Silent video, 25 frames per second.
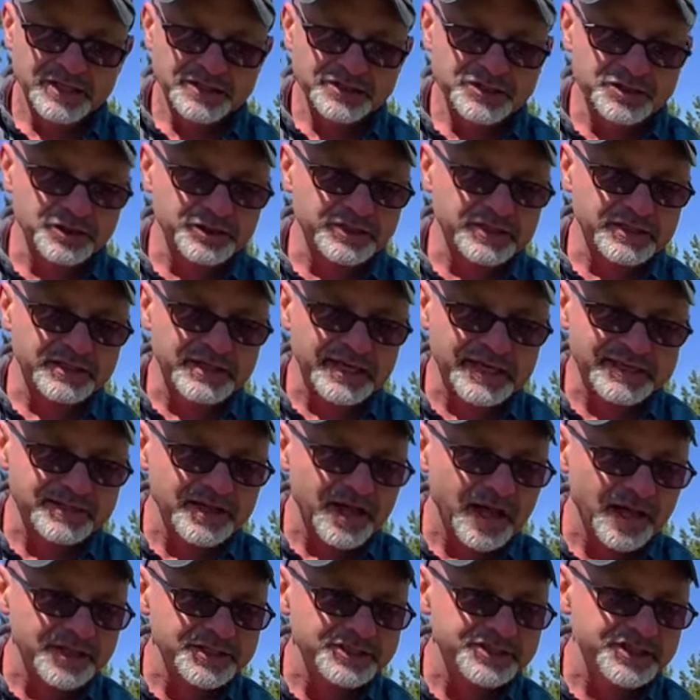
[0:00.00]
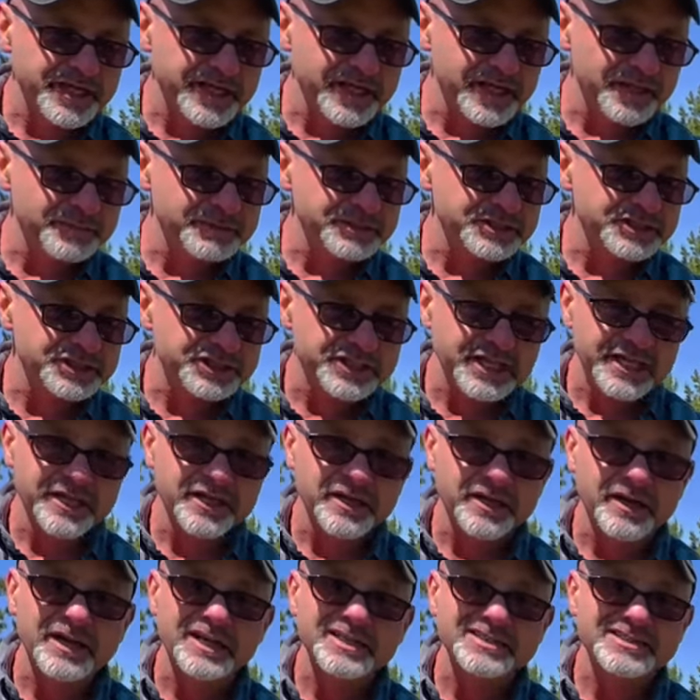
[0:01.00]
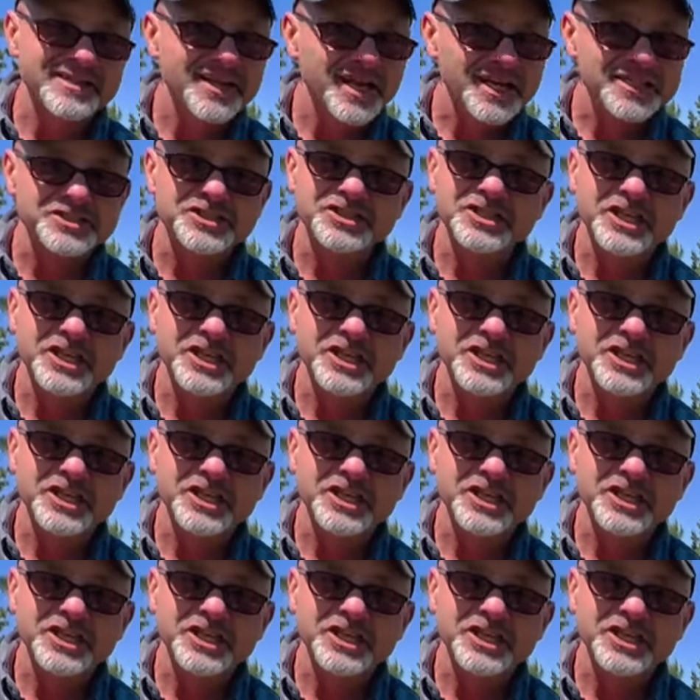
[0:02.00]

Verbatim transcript: So the technology in a machine gun has not